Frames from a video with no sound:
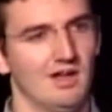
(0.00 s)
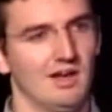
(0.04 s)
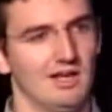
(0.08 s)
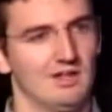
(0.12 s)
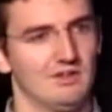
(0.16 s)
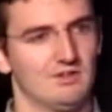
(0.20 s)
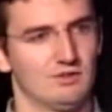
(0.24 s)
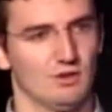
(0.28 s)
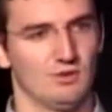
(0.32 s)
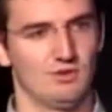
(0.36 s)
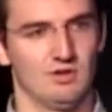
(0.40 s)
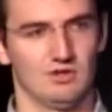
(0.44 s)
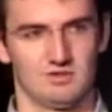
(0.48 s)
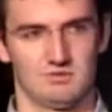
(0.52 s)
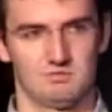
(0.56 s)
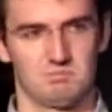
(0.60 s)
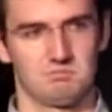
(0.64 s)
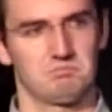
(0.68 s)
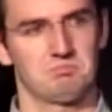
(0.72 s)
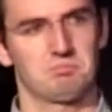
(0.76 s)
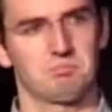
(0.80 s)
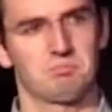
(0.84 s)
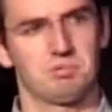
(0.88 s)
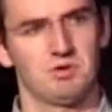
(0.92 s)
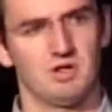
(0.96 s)
and so there's
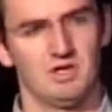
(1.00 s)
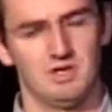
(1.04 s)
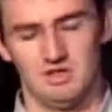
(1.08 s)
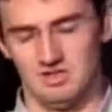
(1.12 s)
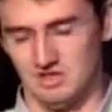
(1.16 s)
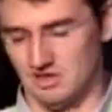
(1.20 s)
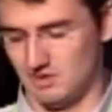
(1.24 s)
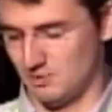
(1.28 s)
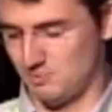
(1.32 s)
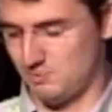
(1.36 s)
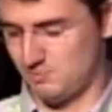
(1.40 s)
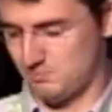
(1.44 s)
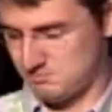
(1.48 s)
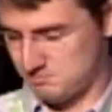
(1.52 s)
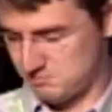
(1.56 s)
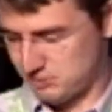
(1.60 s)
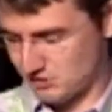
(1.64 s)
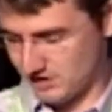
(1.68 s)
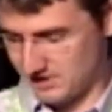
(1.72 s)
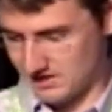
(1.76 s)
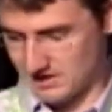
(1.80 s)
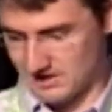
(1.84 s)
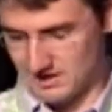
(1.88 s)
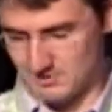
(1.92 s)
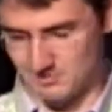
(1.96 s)

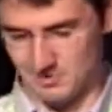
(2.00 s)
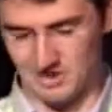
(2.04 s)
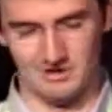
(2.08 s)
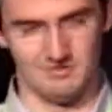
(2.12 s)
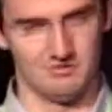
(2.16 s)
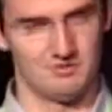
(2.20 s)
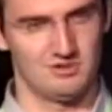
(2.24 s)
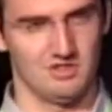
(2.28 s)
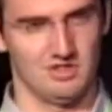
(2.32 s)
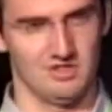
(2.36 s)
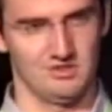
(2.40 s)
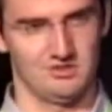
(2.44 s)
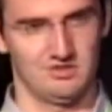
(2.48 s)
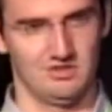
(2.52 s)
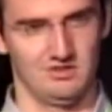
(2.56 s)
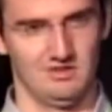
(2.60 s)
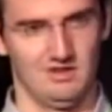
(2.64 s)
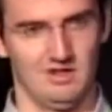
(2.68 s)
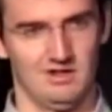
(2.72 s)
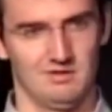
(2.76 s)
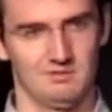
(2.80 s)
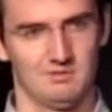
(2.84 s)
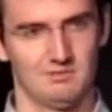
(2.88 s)
pretty high amount of trust in